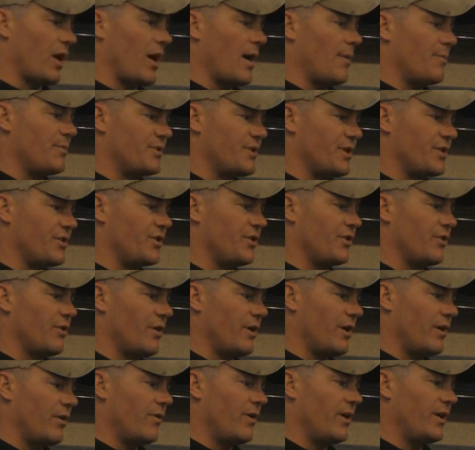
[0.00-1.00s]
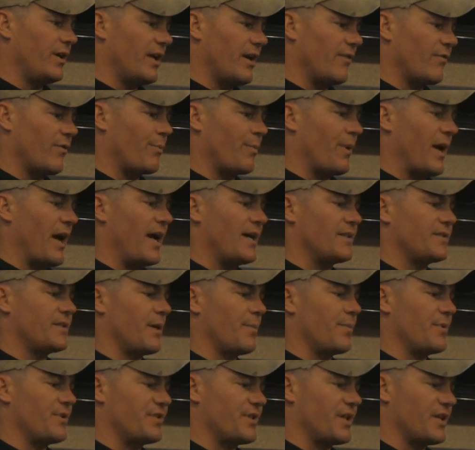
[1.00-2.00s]
composition you're entering. Never pass
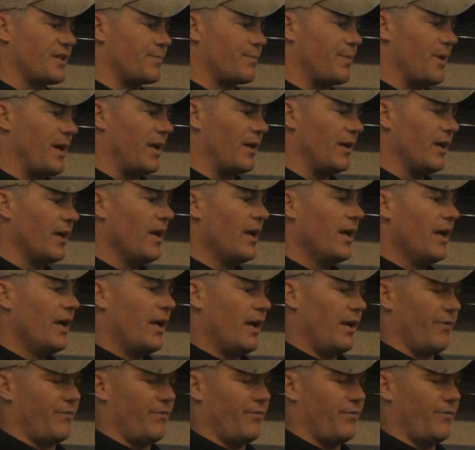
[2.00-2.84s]
up the suspect.